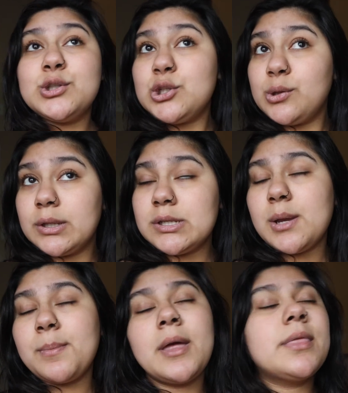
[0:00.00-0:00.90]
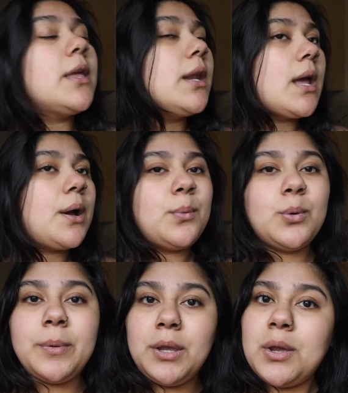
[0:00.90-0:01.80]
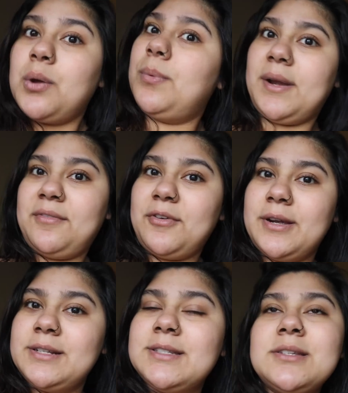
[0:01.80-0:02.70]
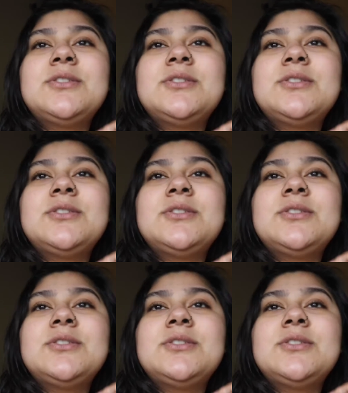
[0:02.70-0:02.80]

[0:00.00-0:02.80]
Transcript: to the gym, then I will be ready for it.